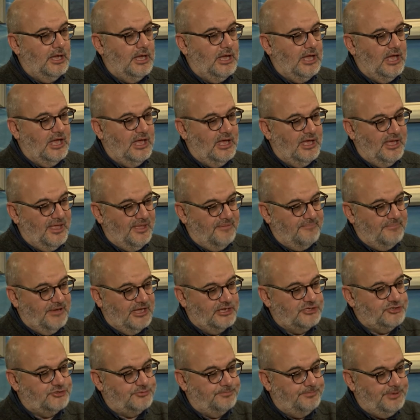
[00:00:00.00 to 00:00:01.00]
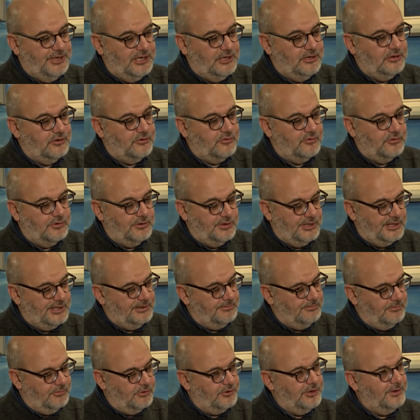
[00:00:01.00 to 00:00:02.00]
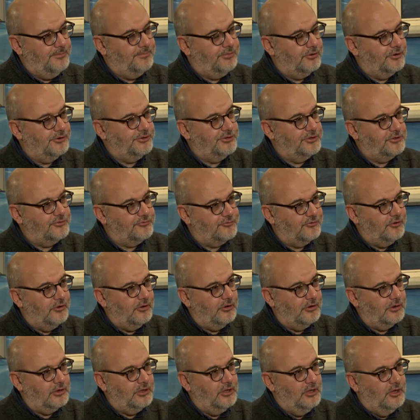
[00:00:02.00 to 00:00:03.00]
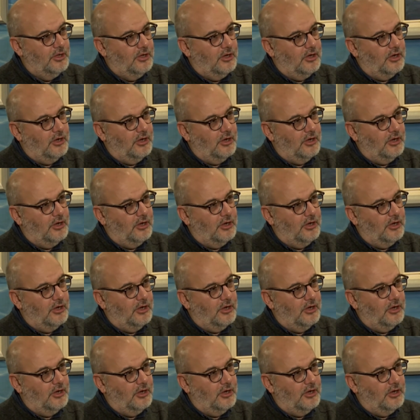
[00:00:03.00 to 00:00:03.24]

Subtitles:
A much bigger, more important role